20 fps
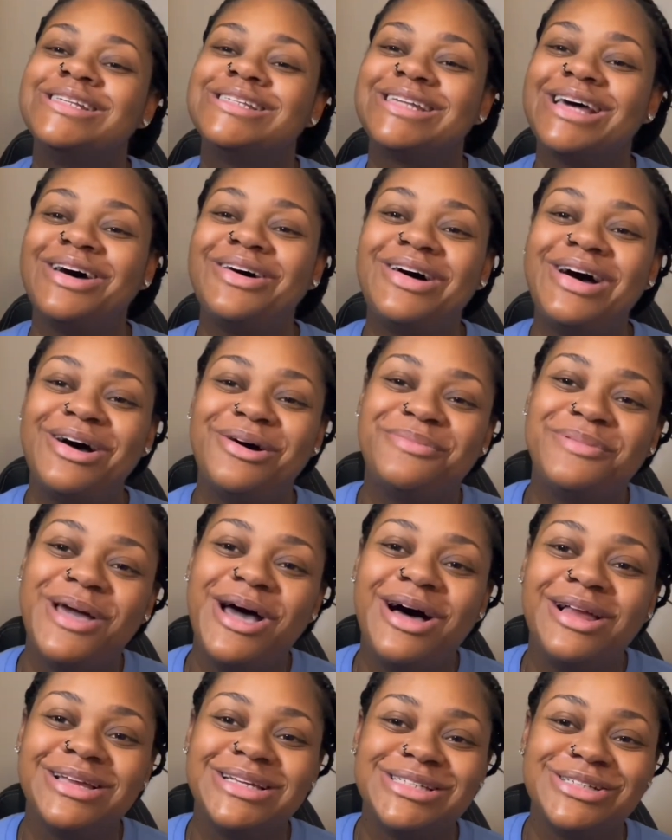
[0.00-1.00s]
So I hope
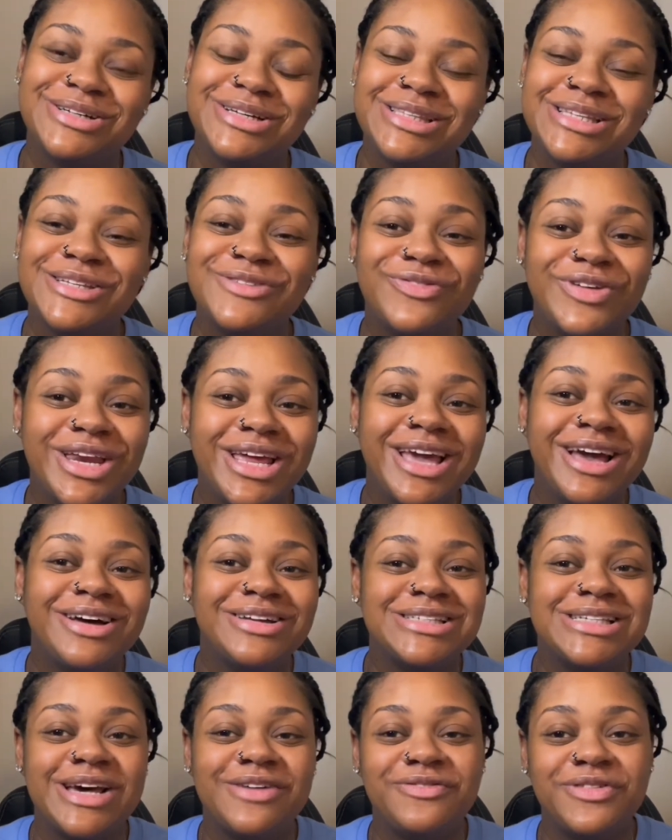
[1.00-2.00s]
y'all enjoyed this
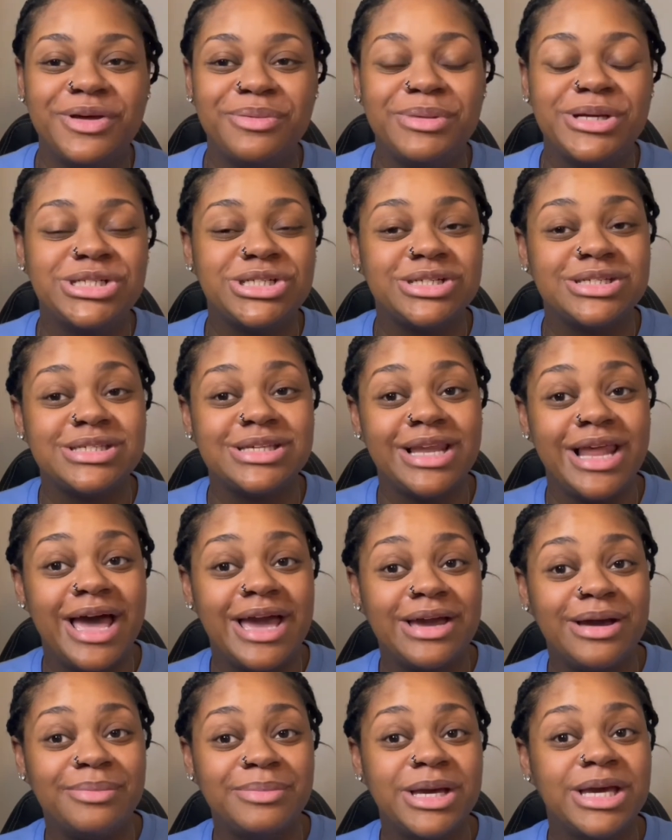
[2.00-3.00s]
video. Definitely be sure to
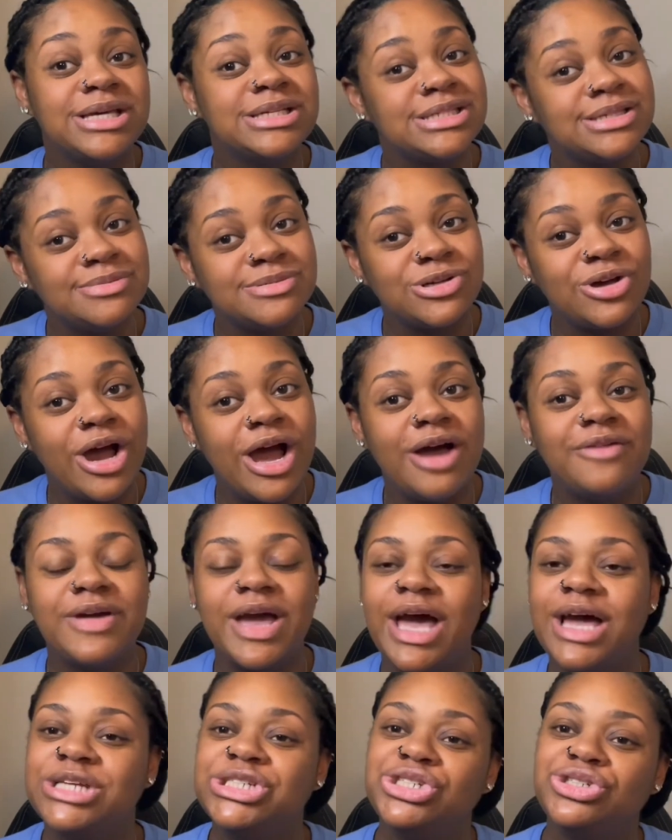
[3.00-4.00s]
like, comment, and
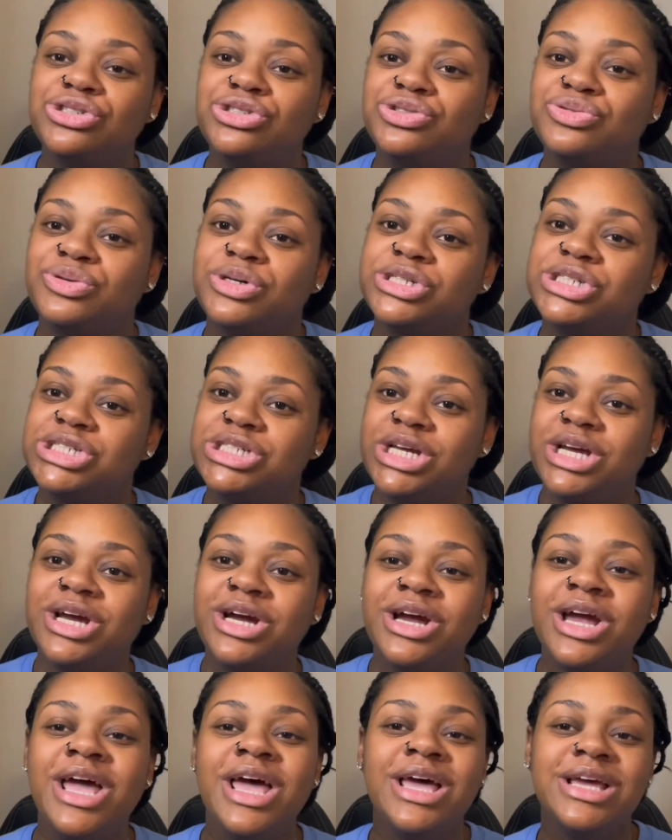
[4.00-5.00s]
subscribe. As usual,
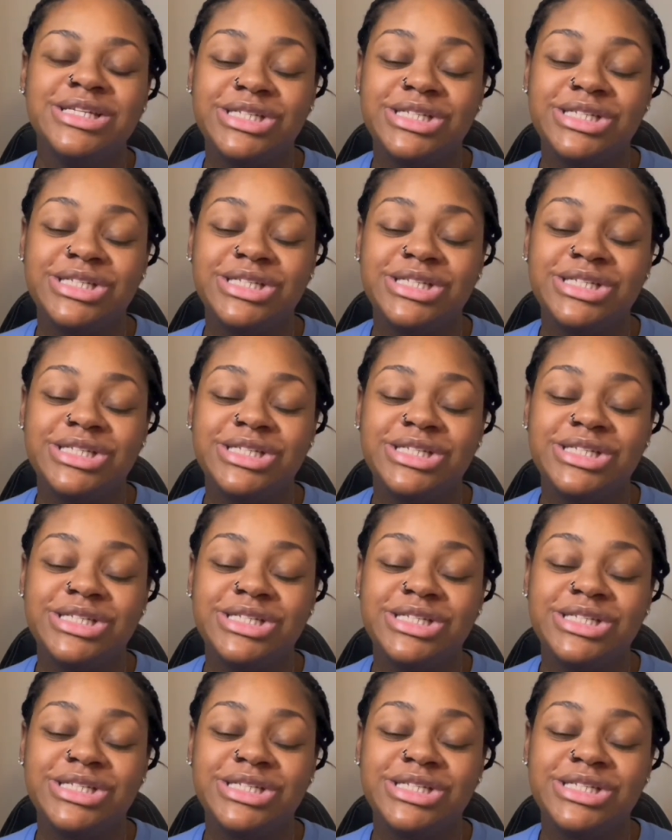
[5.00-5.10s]
share.